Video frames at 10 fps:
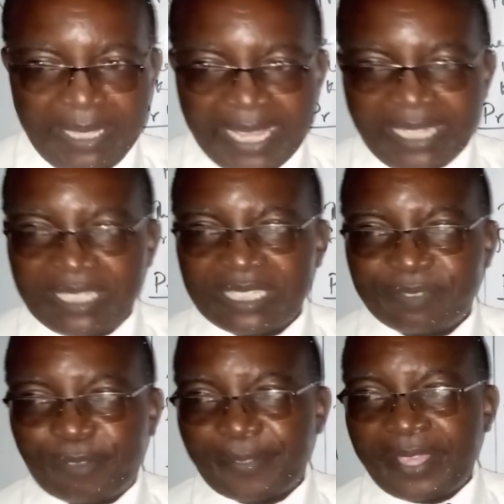that is
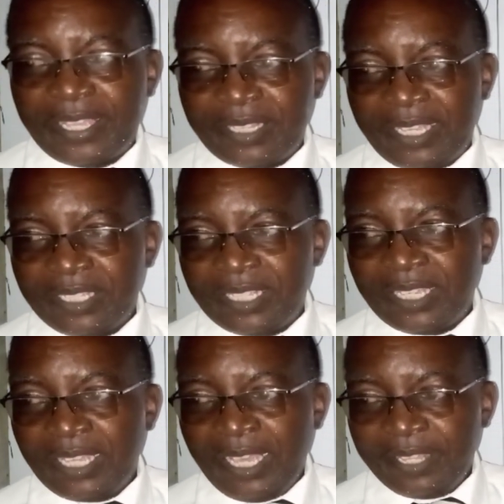for the